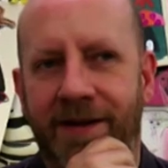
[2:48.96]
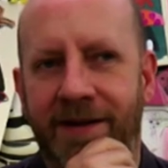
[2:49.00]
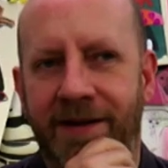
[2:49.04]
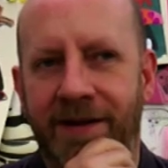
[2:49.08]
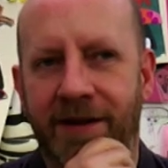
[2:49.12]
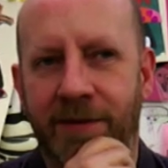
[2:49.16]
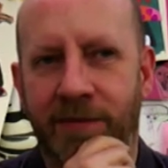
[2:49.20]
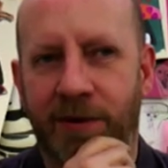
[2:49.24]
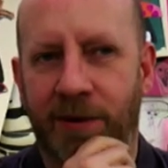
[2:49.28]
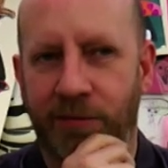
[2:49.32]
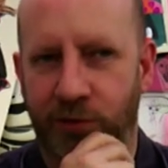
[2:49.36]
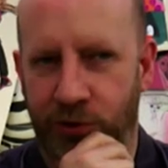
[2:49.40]

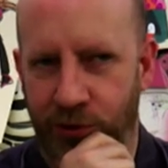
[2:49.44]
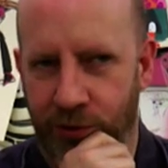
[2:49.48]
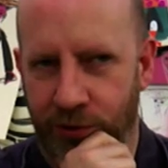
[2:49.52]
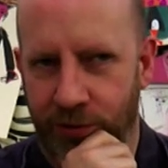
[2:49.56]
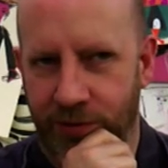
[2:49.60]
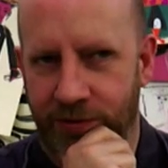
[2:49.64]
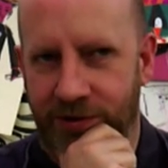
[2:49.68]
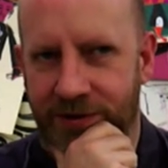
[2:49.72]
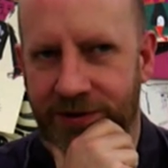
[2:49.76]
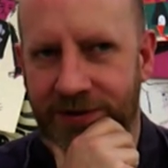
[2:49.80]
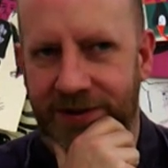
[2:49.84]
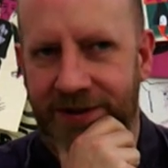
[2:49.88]
I'm
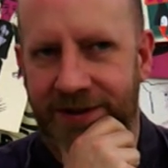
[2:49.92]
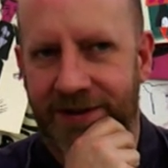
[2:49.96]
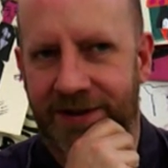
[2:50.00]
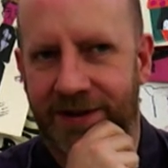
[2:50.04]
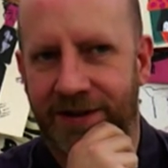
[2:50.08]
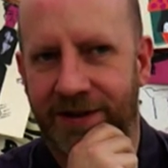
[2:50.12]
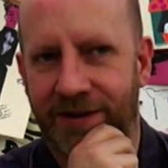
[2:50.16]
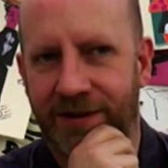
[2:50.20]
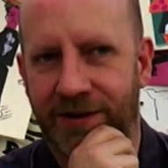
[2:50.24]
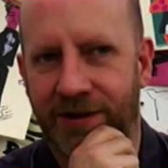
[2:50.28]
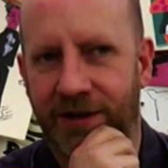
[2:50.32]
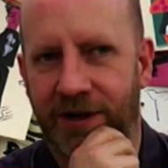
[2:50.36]
told,
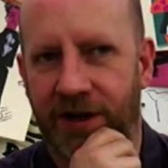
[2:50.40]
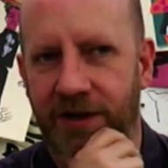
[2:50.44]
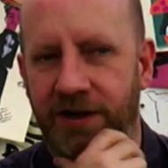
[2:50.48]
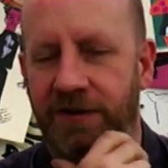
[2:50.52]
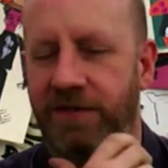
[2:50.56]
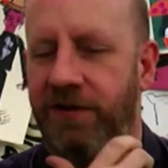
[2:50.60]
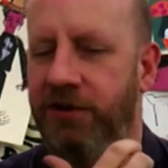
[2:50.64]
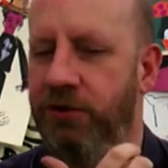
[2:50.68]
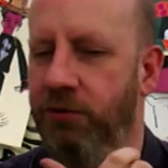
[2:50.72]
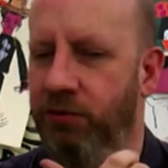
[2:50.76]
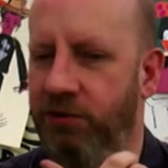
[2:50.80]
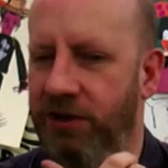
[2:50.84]
the
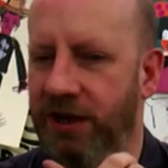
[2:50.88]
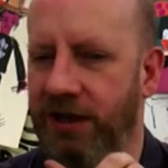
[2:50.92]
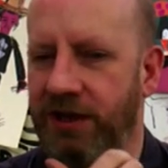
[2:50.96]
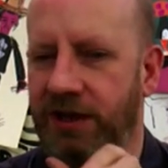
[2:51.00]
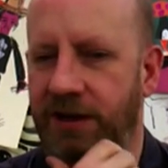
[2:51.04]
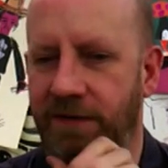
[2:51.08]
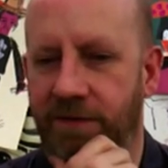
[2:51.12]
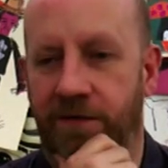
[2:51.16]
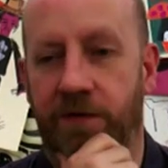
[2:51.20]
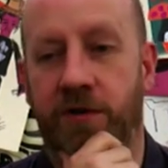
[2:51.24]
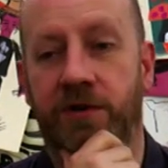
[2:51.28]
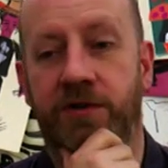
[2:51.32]
unofficial
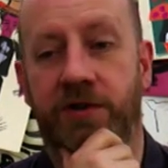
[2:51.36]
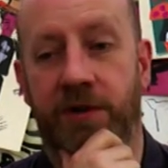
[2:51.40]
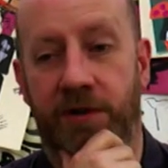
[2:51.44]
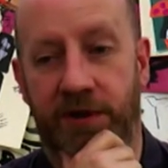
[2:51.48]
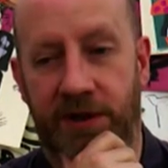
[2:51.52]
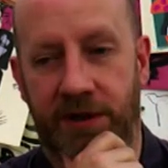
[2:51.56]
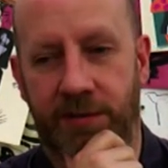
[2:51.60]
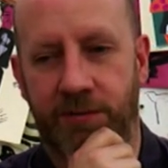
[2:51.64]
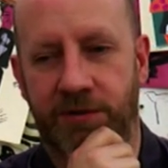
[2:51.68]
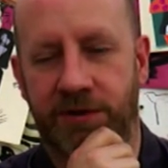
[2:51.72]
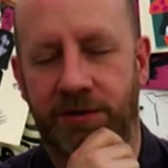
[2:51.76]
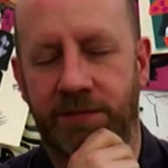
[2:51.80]
nickname for
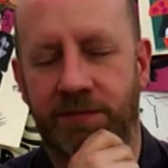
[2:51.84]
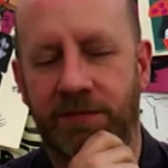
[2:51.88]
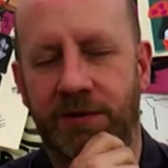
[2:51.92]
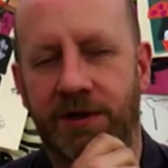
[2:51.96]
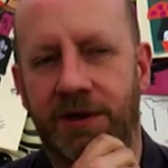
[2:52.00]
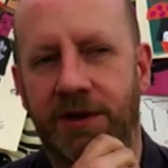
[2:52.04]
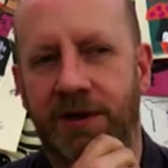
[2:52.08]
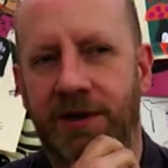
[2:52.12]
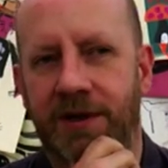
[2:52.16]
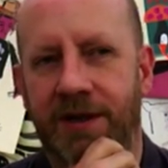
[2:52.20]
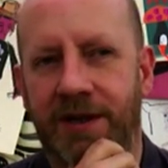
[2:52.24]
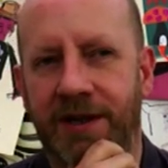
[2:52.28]
Southampton.
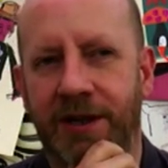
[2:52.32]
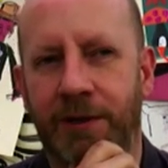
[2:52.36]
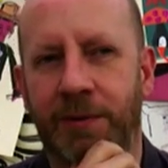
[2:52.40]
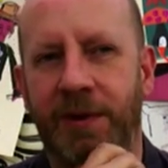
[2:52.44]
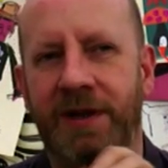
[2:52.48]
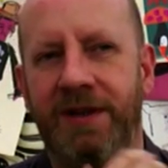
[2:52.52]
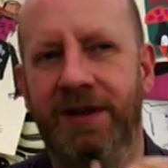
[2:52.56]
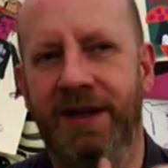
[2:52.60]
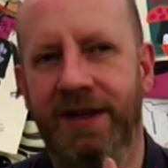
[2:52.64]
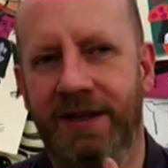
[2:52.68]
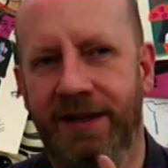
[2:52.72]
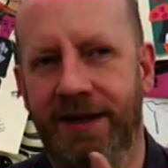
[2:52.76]
And I
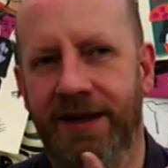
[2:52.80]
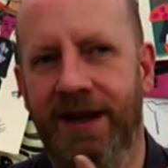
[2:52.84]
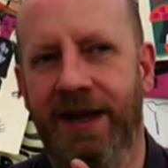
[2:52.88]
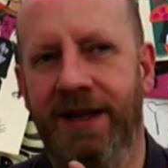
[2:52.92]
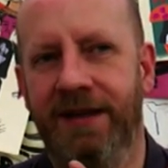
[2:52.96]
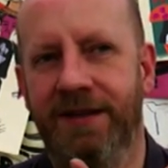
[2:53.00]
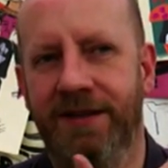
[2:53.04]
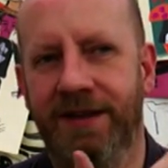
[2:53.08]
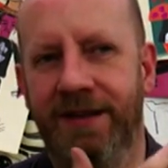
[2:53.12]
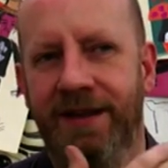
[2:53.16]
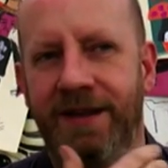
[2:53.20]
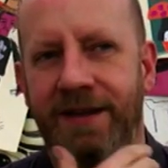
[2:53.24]
quite like, again,
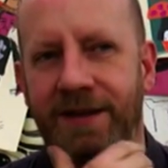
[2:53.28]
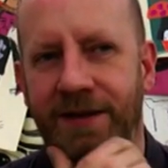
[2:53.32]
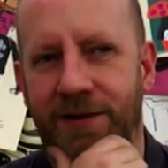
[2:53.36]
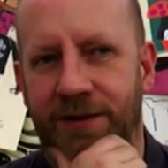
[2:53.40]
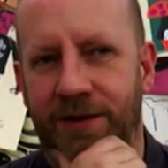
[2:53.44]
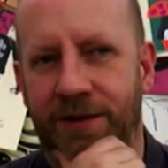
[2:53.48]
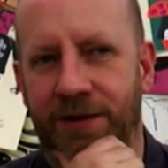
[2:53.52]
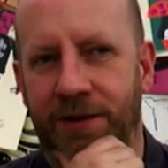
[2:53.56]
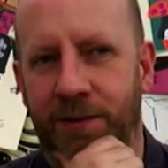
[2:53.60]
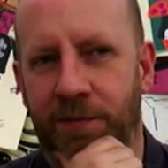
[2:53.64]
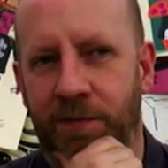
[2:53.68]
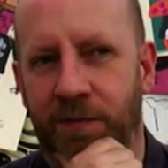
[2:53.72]

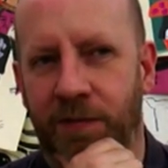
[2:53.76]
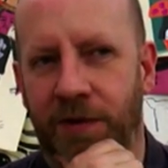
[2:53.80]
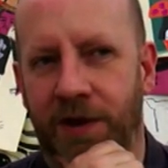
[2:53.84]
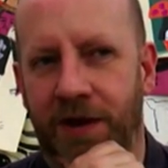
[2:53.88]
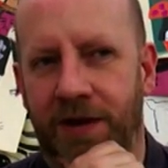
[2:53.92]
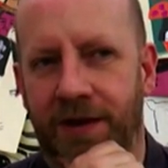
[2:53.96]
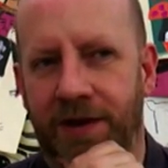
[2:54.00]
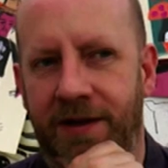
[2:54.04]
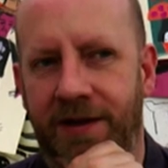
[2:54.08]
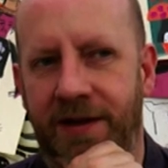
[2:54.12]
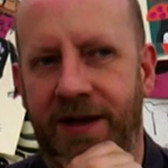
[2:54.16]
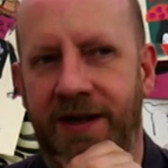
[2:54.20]
the
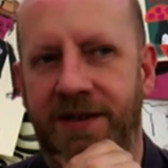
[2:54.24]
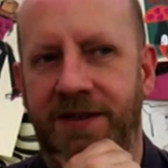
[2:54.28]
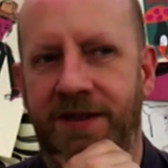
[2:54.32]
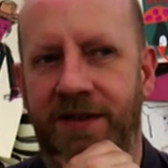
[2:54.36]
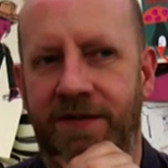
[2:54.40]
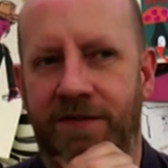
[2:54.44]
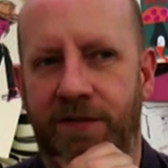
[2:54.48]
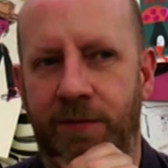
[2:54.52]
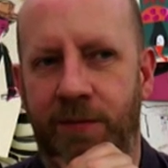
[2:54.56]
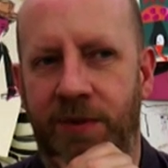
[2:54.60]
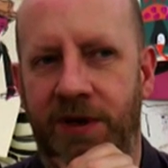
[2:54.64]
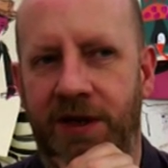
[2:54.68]

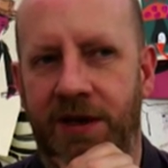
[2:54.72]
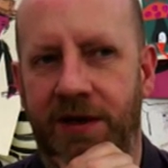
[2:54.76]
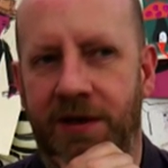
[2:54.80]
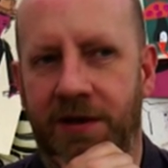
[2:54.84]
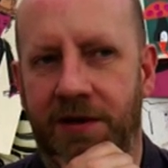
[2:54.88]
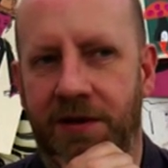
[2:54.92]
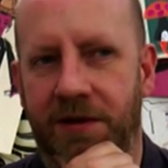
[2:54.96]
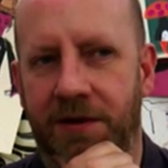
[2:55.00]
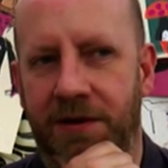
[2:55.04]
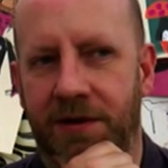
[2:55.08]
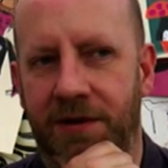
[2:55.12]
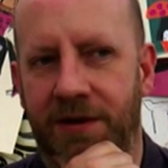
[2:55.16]
idea of it being
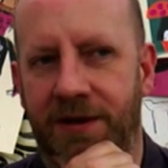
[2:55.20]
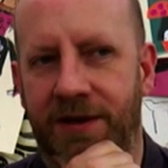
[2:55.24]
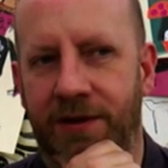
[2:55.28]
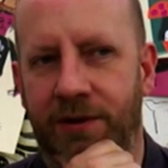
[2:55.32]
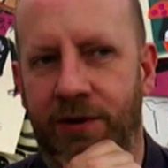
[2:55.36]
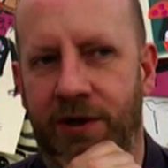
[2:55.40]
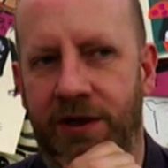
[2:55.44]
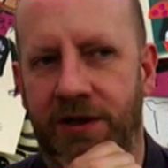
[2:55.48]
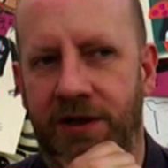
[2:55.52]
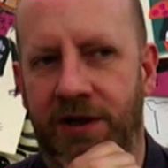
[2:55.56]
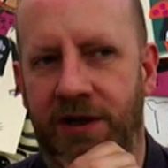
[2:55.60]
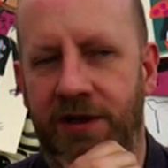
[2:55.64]
an
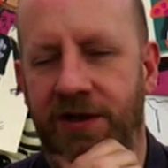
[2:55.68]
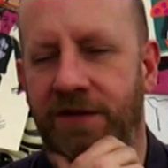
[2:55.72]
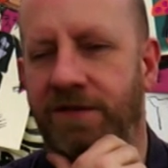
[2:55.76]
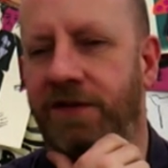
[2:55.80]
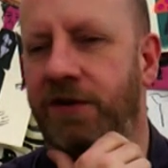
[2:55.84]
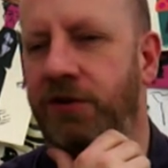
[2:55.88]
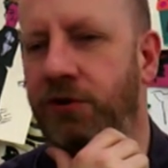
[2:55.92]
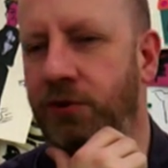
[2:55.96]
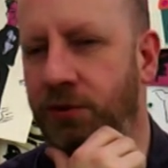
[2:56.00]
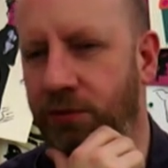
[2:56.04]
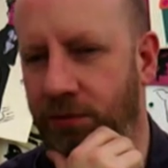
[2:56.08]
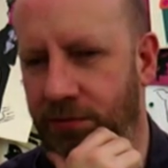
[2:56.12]

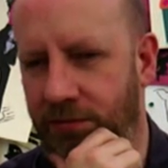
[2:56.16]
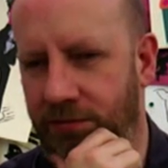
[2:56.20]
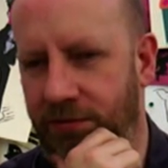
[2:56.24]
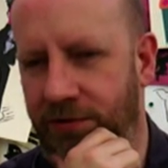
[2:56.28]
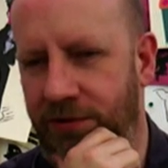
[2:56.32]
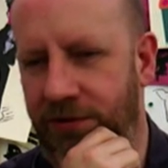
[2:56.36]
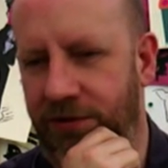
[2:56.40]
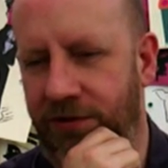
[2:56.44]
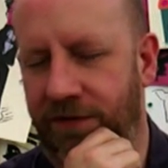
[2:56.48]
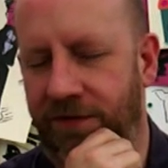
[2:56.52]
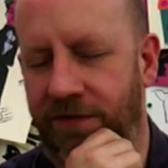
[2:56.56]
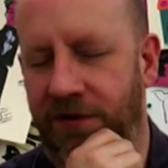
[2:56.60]
unofficial
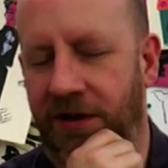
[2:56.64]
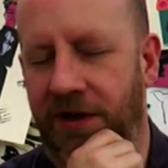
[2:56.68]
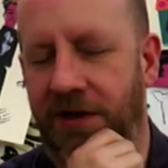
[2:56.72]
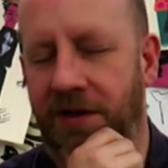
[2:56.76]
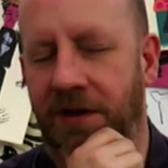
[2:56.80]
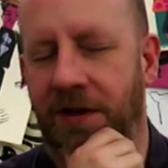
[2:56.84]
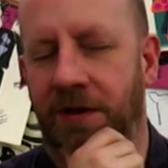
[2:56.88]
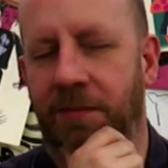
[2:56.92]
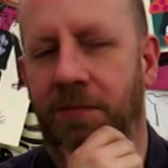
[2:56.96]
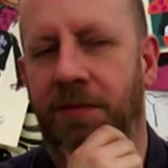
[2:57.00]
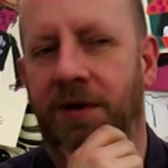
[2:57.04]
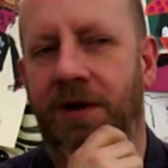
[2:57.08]
sort of
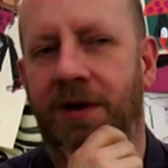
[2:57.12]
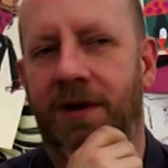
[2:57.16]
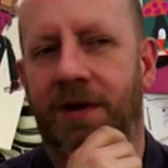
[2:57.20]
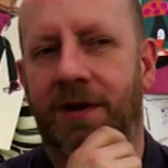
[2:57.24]
nickname.